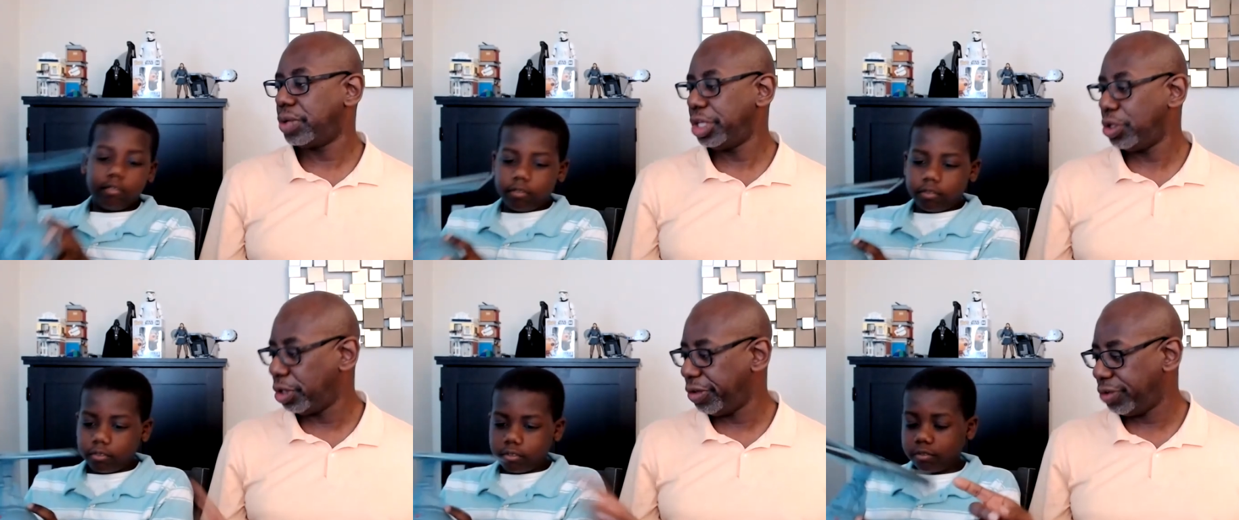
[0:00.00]
Speaker 1: And you
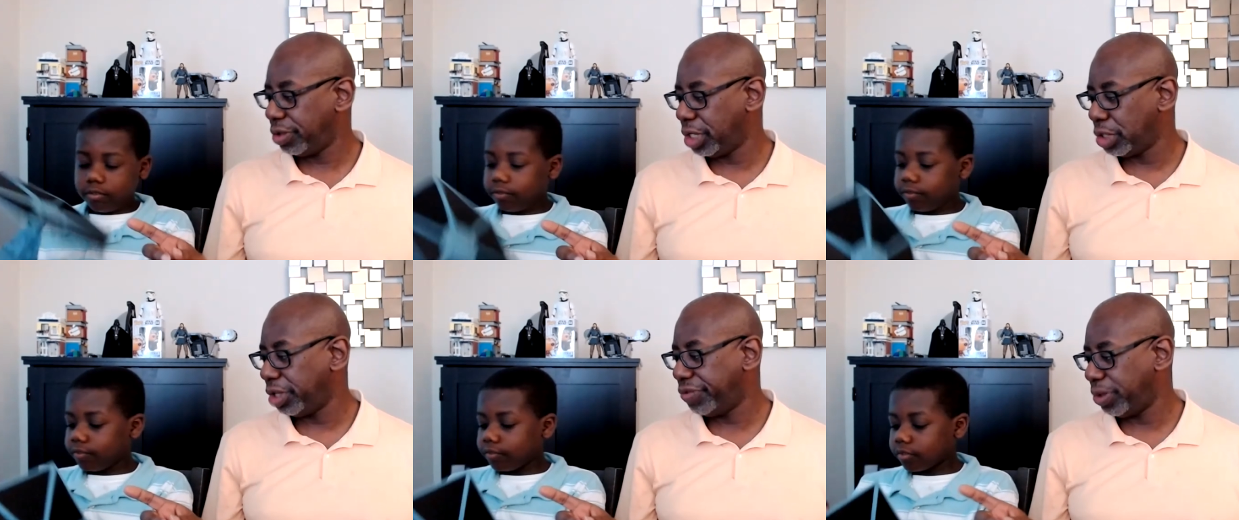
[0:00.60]
only you can
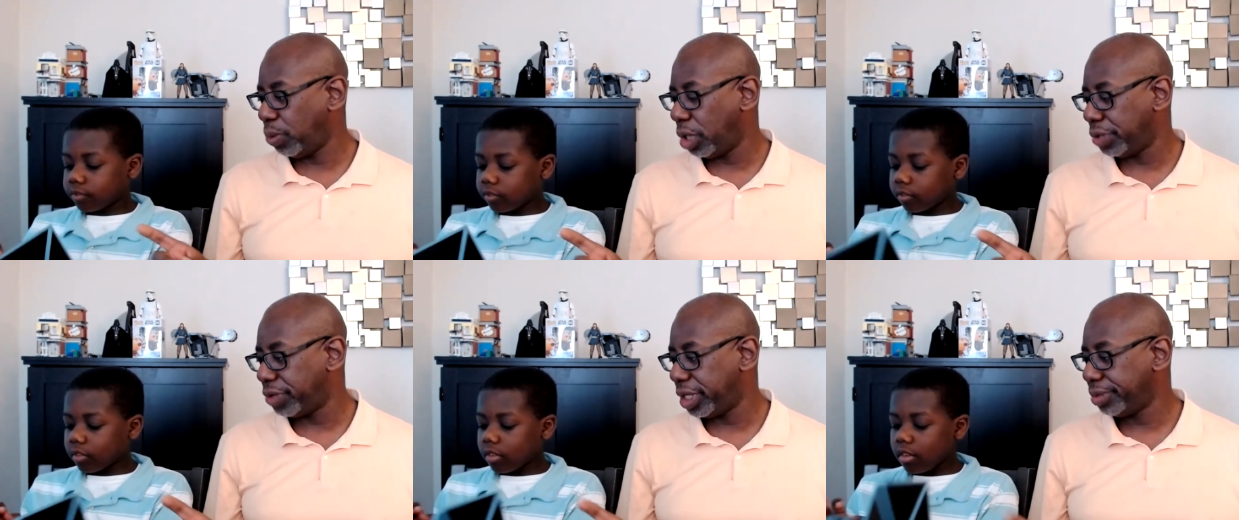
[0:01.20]
only fit one,
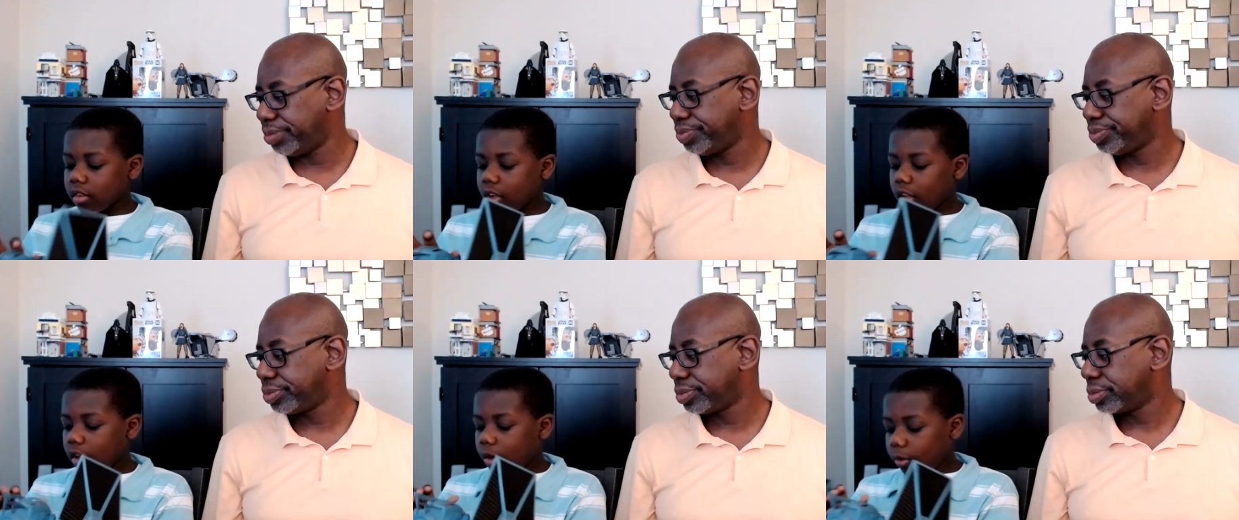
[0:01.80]
right?
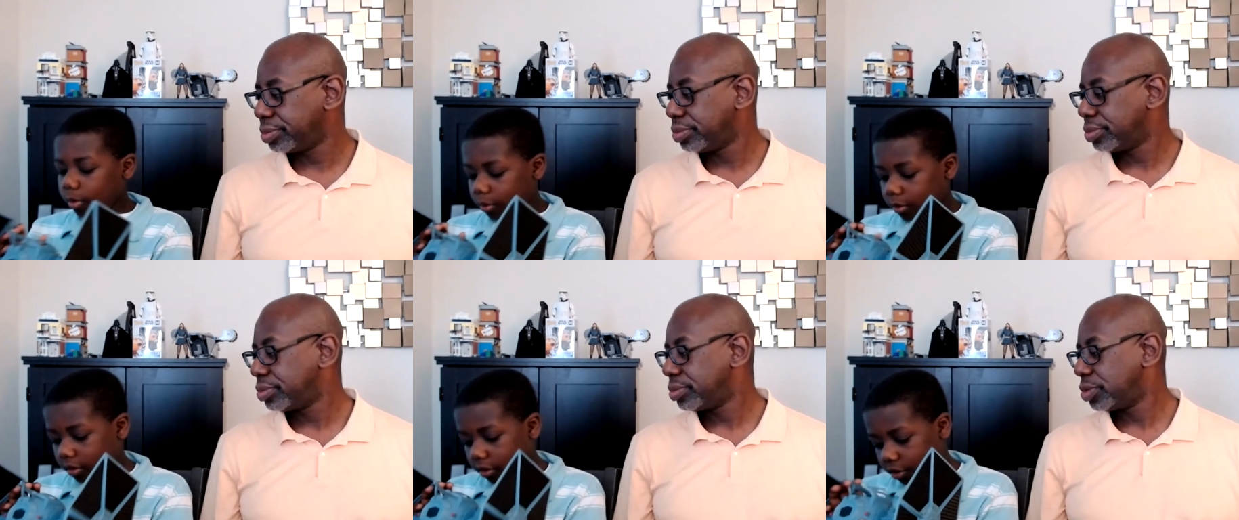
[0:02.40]
Speaker 2: Well,
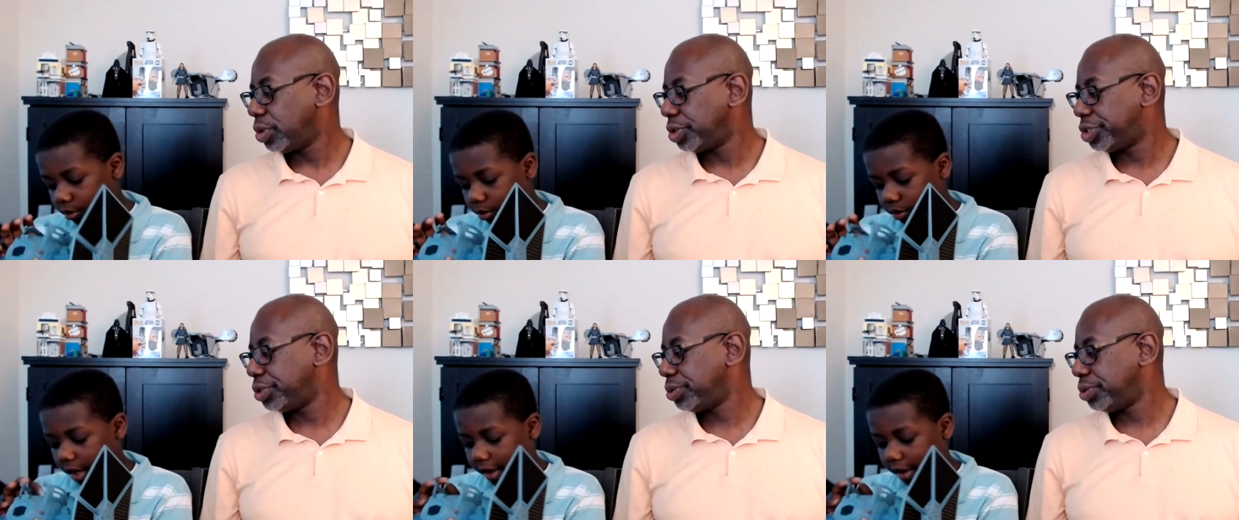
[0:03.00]
you
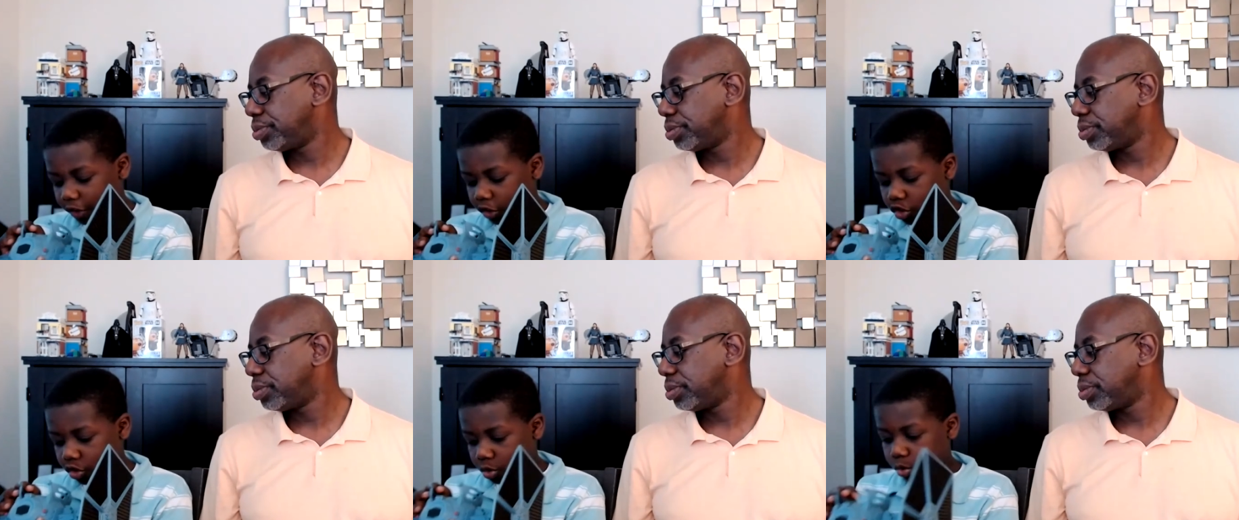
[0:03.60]
can't fit
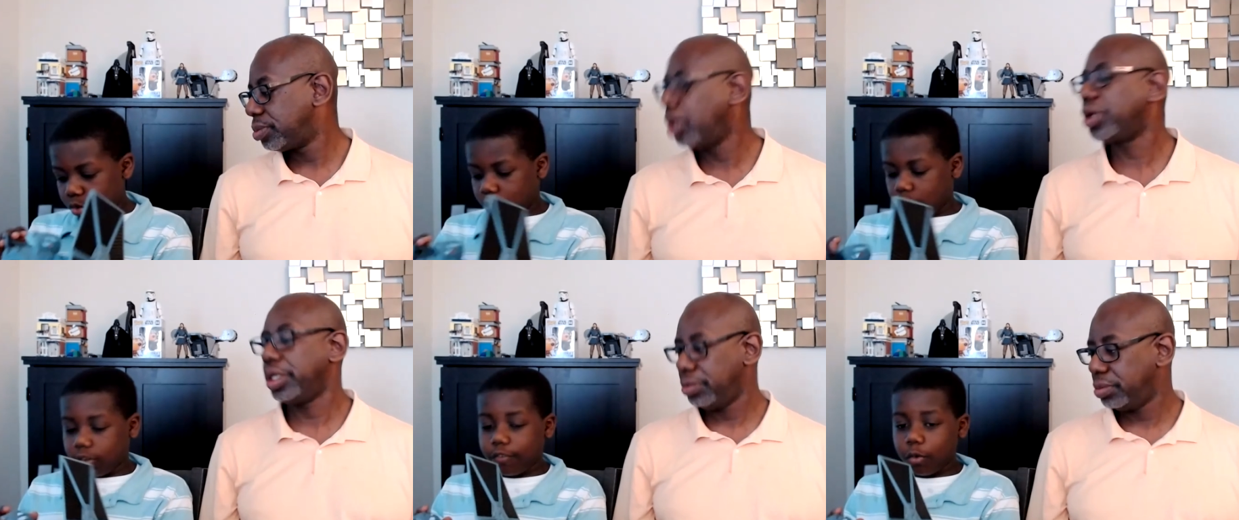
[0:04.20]
two. You okay.
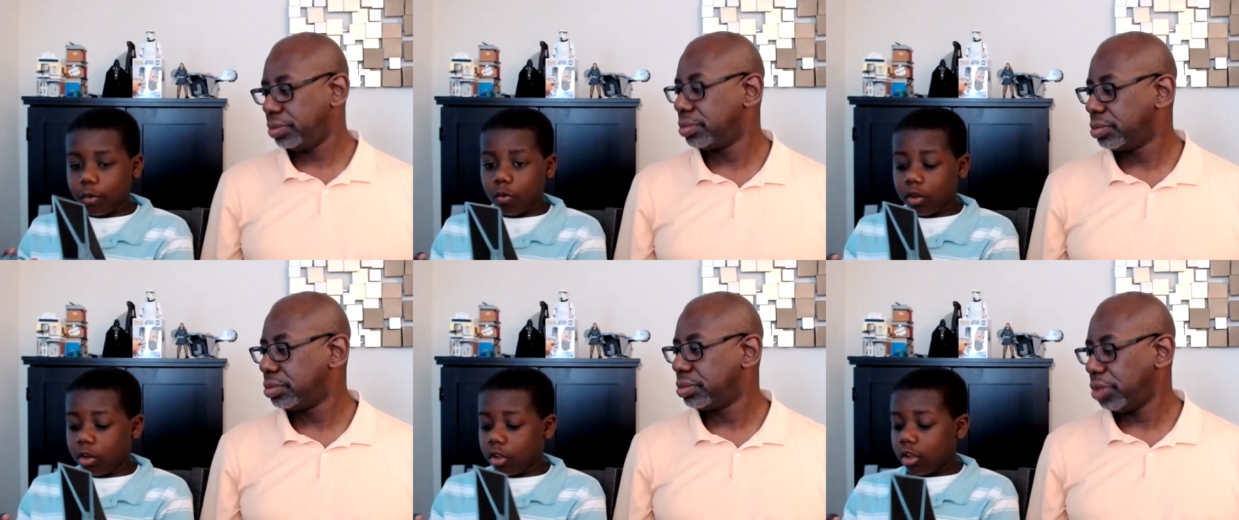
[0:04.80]
can only fit
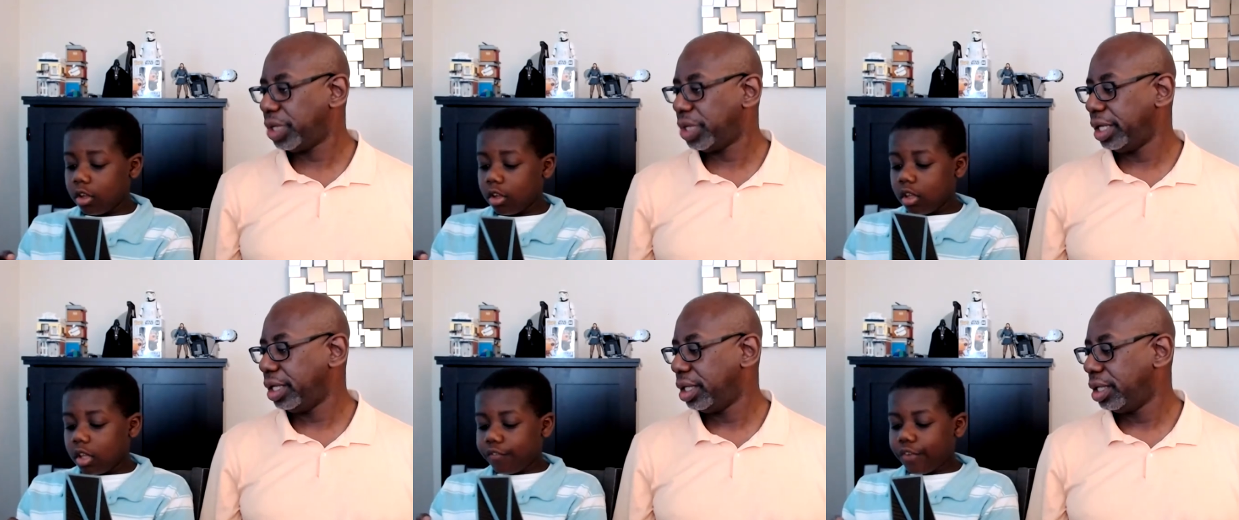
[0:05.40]
one. Okay.
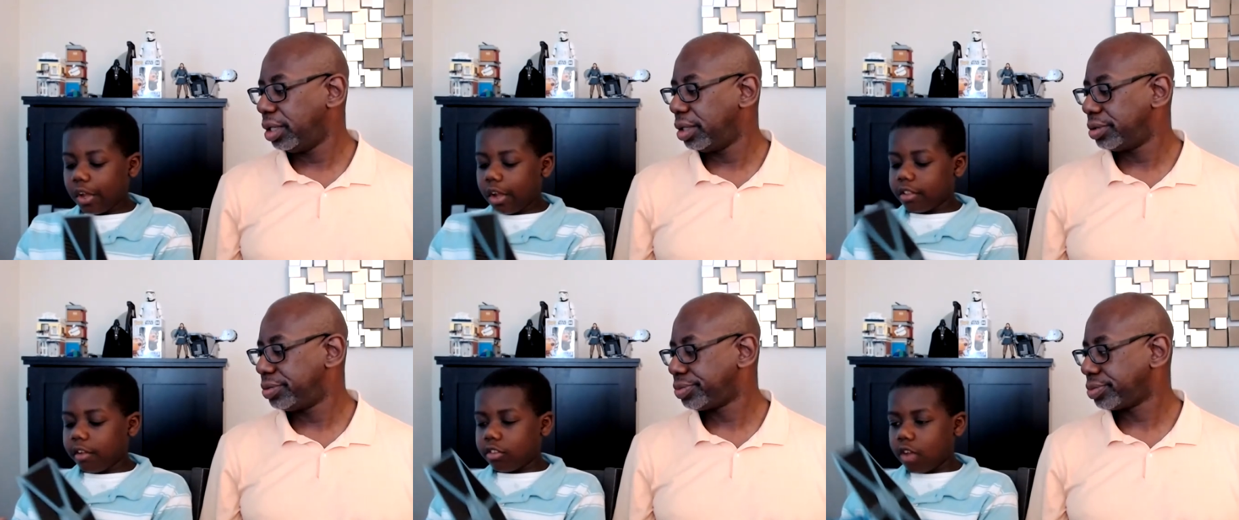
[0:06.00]
In fact, I
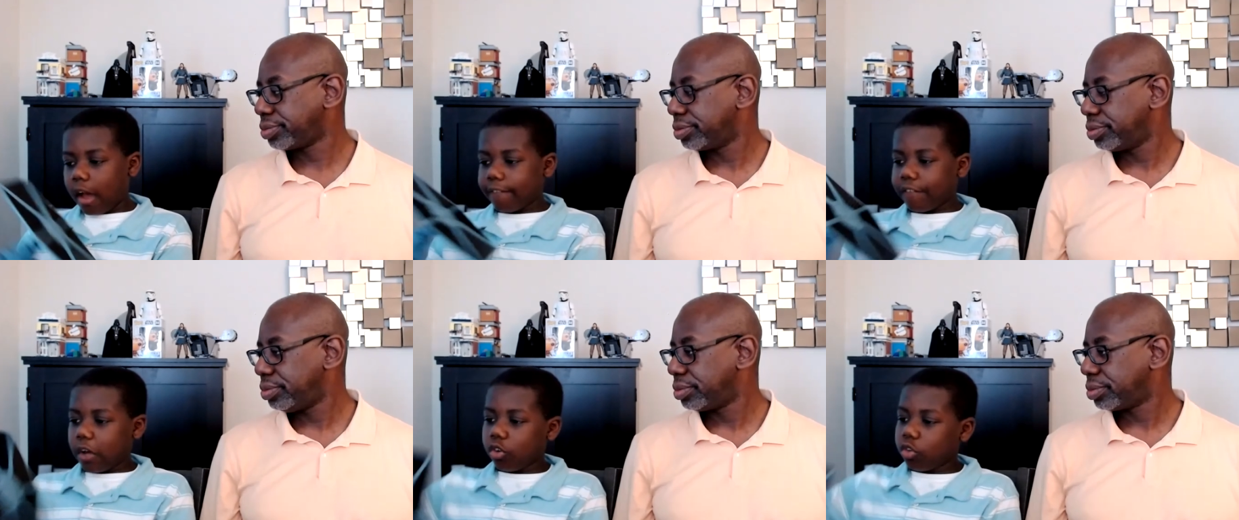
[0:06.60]
think Tie
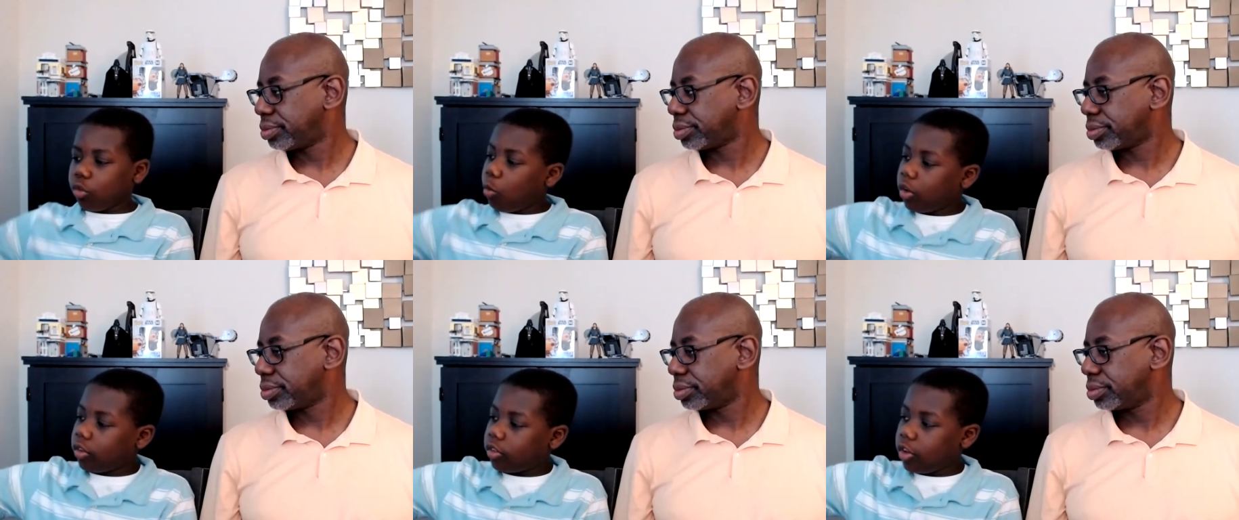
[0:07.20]
Fighters are
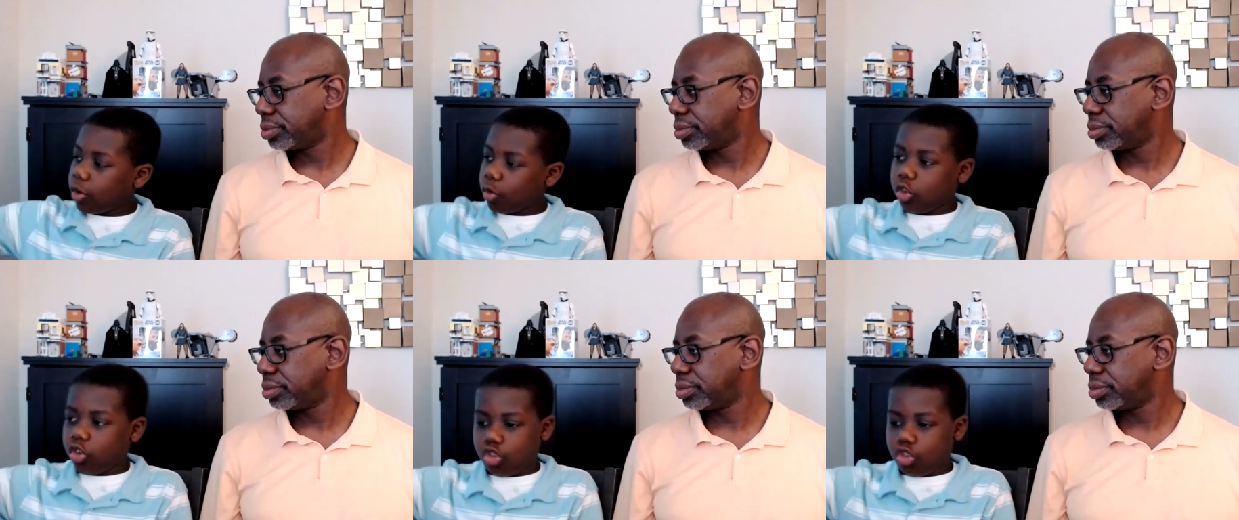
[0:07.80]
one seaters in